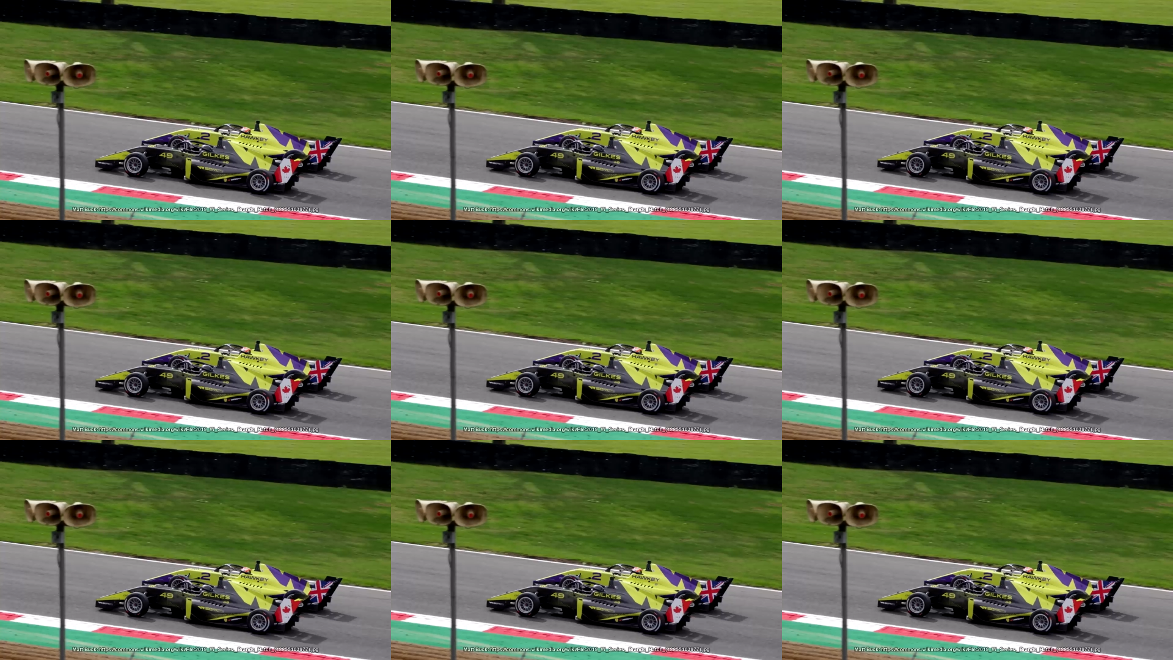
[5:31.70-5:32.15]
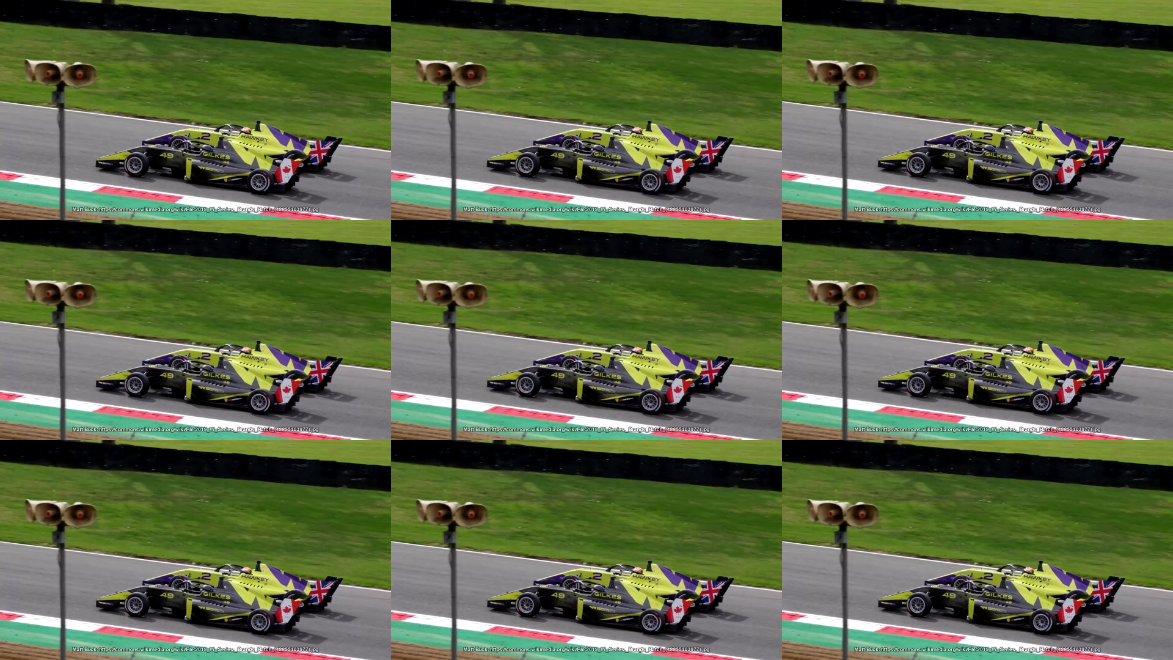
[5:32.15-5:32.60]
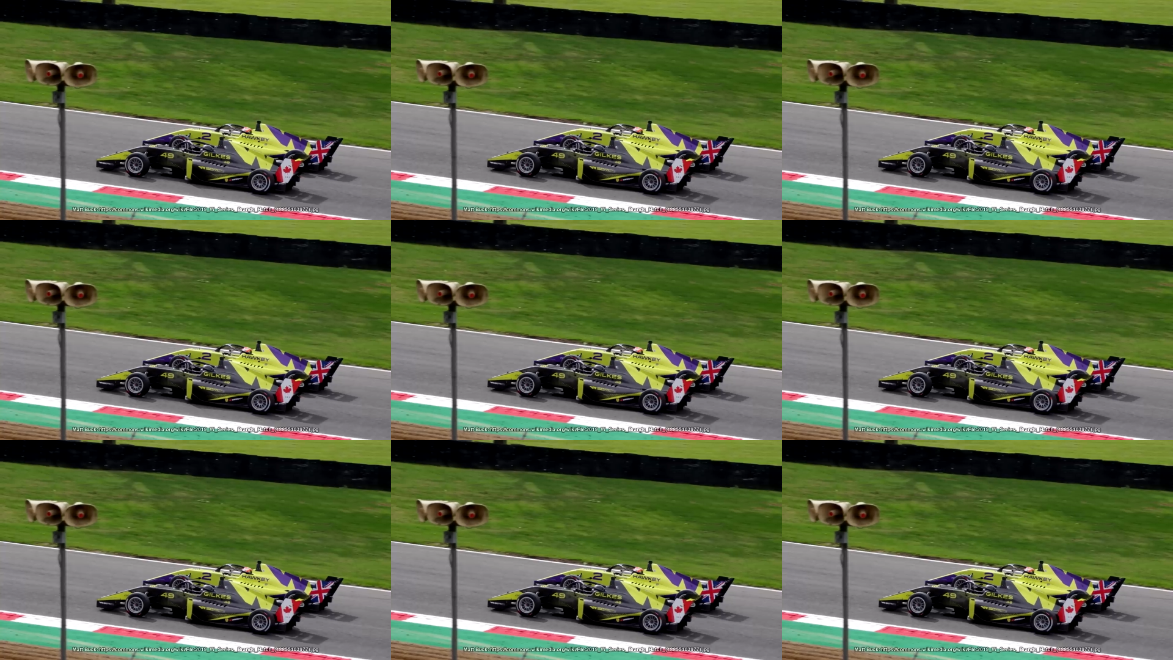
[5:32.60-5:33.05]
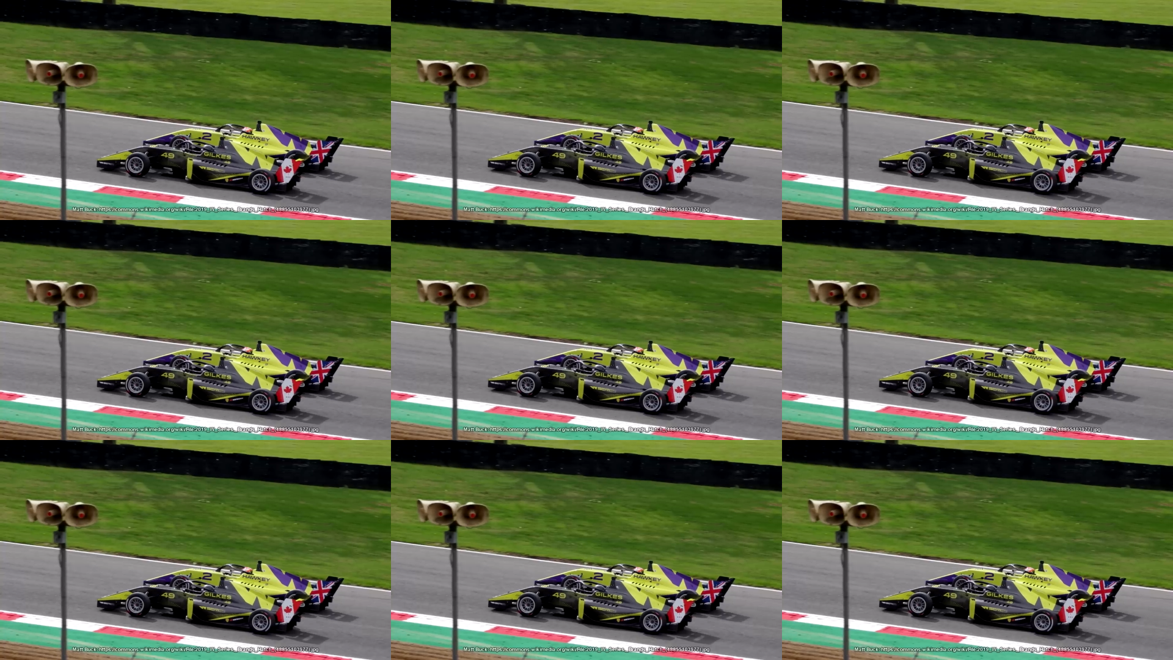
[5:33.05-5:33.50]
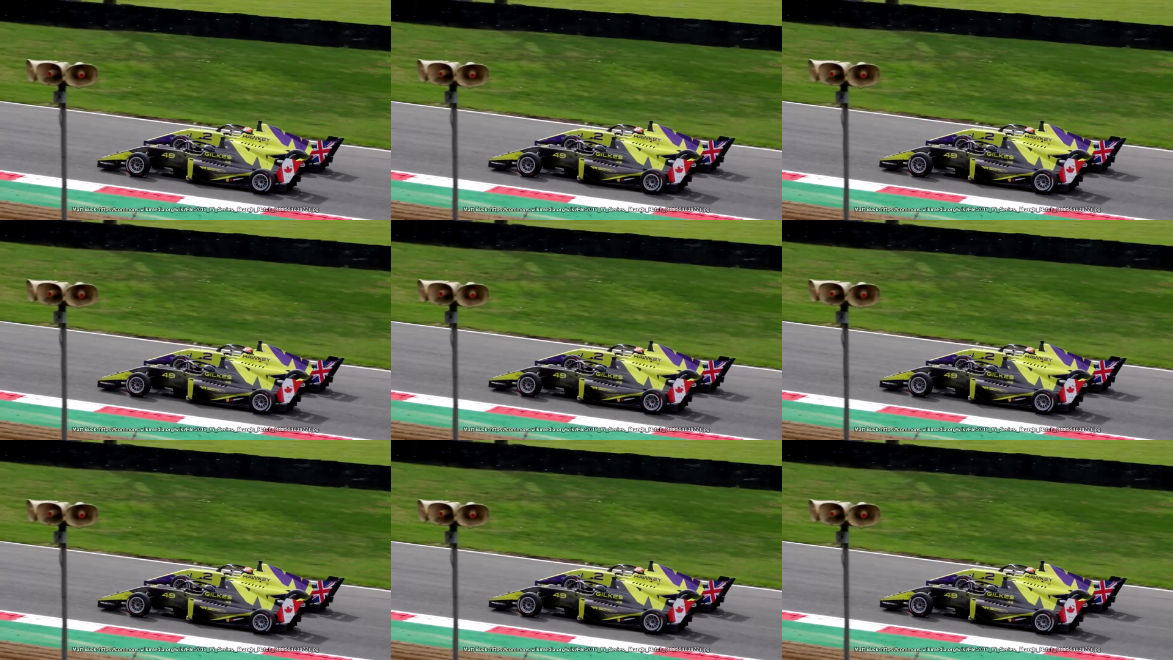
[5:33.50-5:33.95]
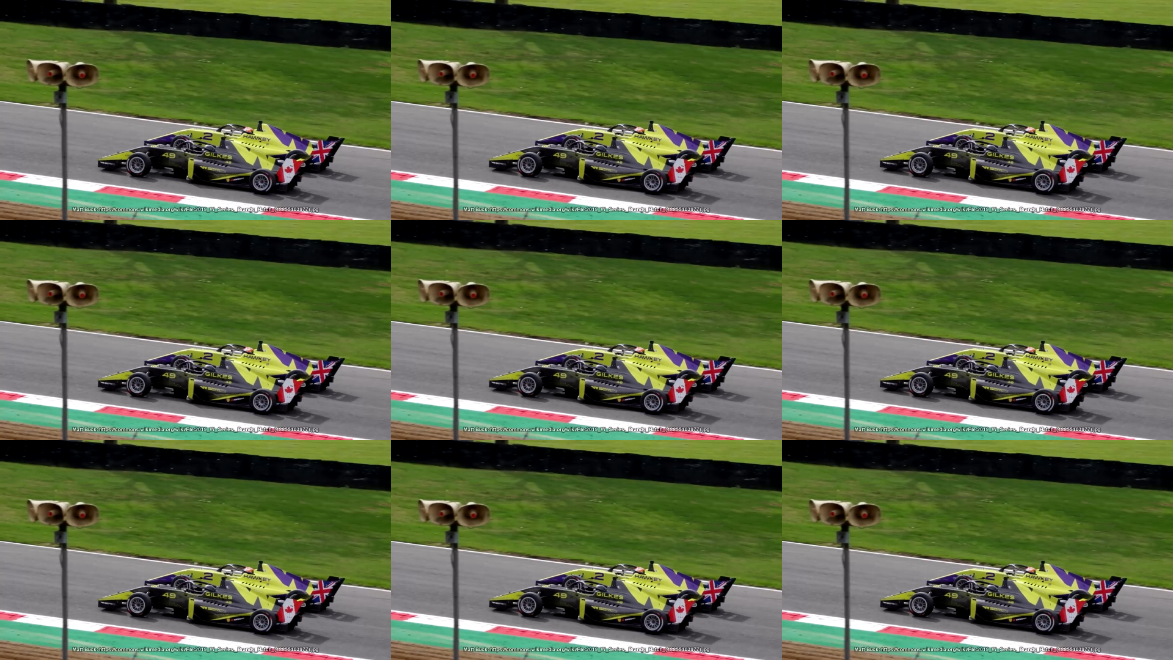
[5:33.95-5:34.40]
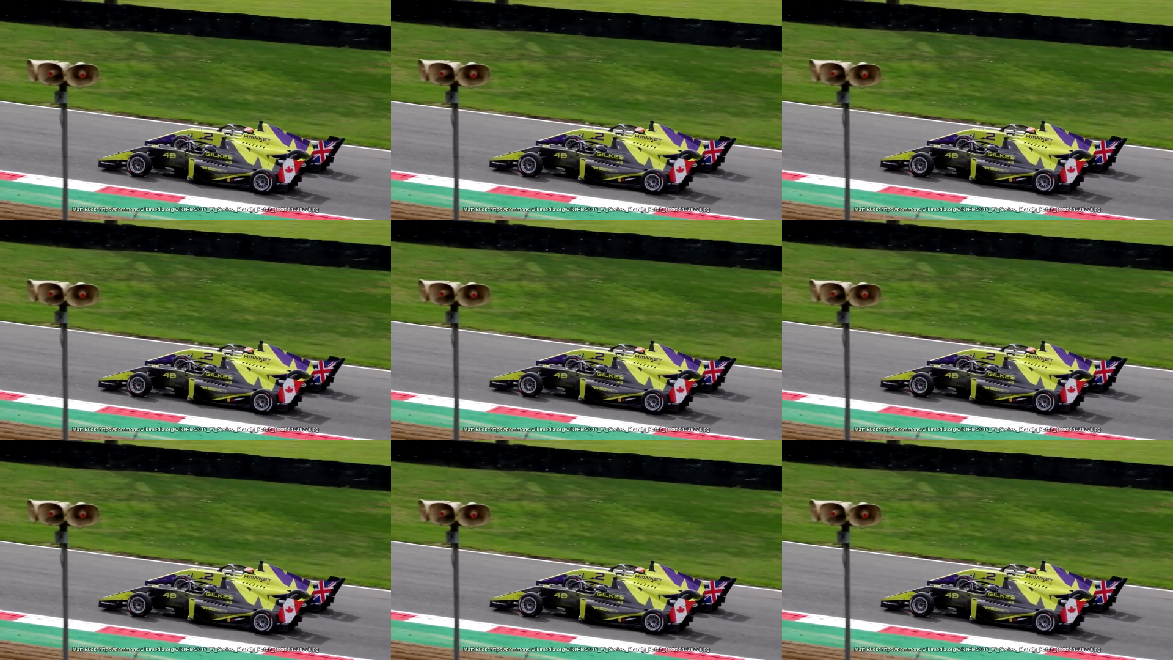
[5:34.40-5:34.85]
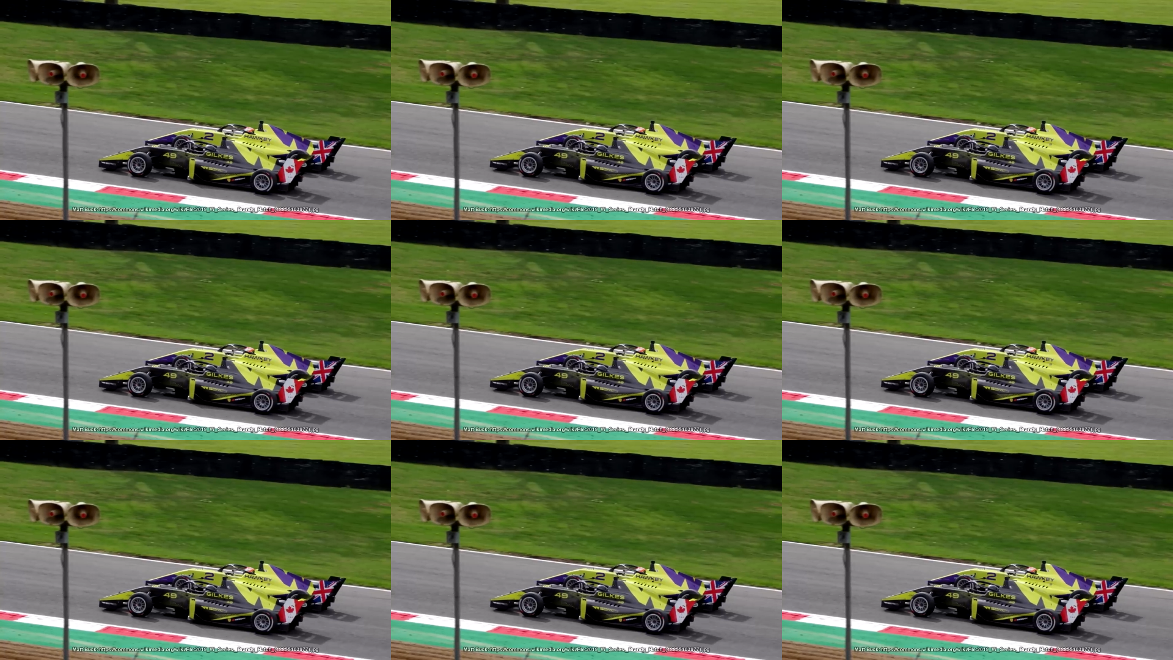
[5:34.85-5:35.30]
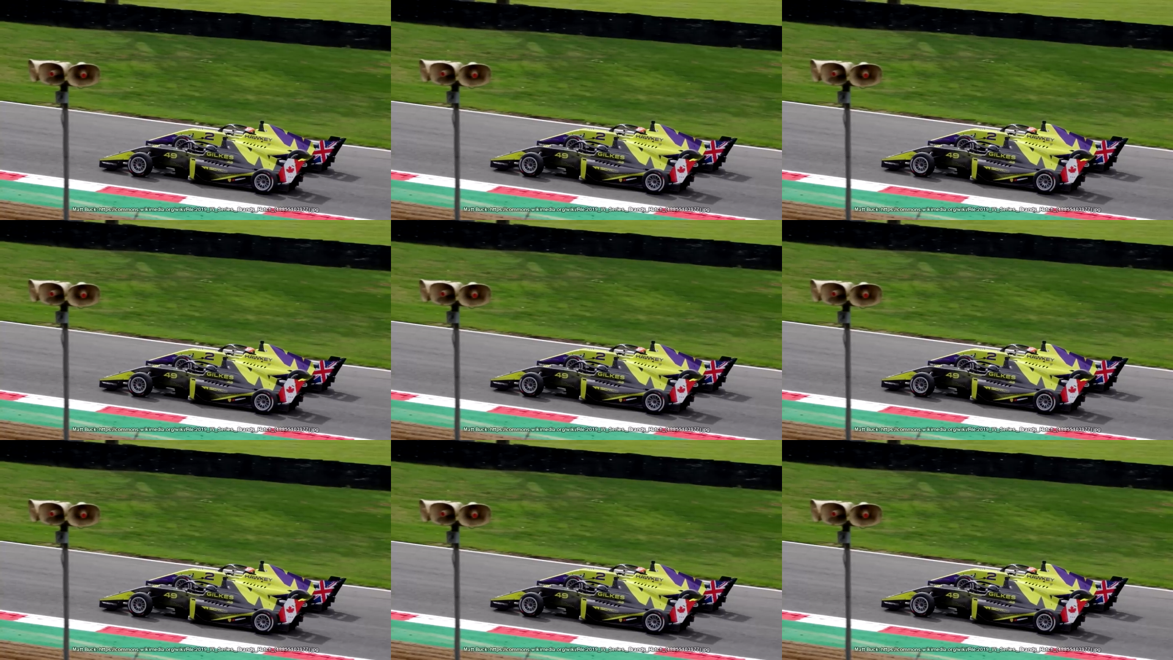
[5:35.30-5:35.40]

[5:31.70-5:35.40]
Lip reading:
No face is visible, so there are no lips to read.